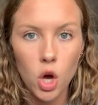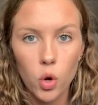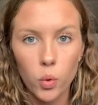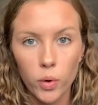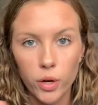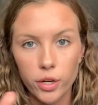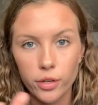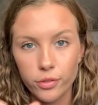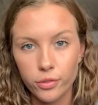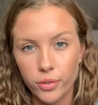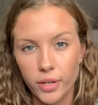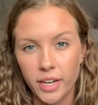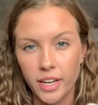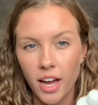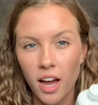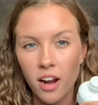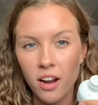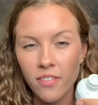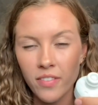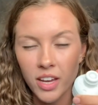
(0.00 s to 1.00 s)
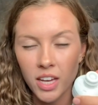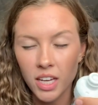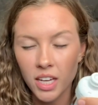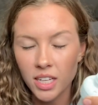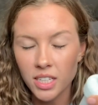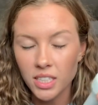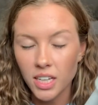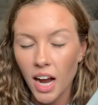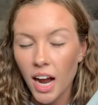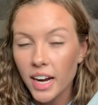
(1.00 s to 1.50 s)
where you drink out of it
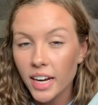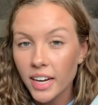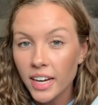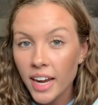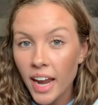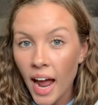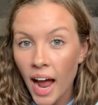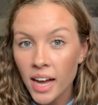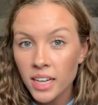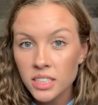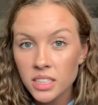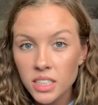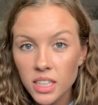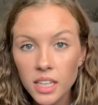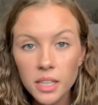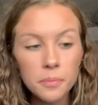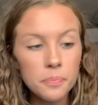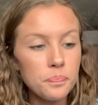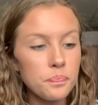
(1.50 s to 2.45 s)
gets kind of nasty.